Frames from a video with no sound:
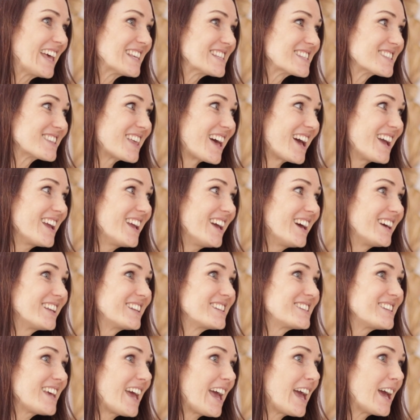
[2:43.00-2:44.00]
as they
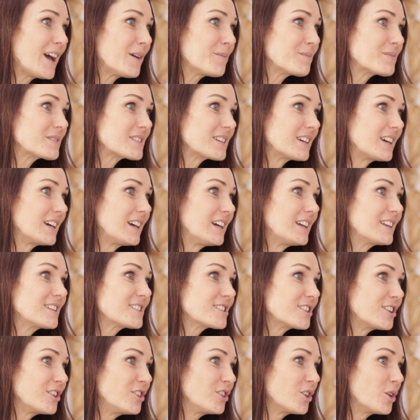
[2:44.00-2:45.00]
adapt
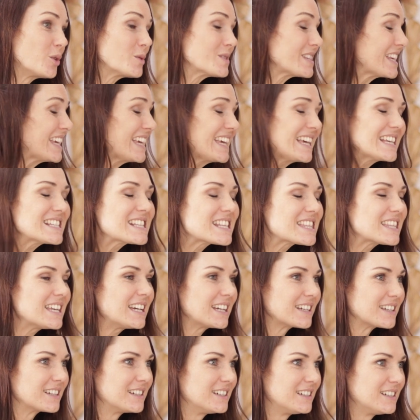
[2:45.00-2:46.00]
to you. See, here's the
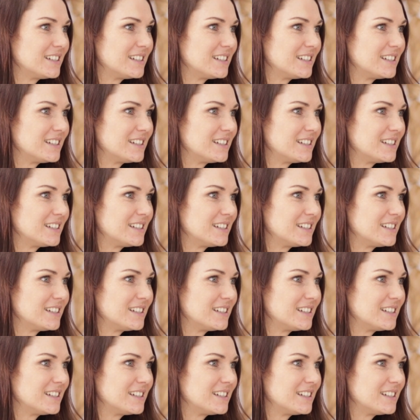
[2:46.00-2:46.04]
thing.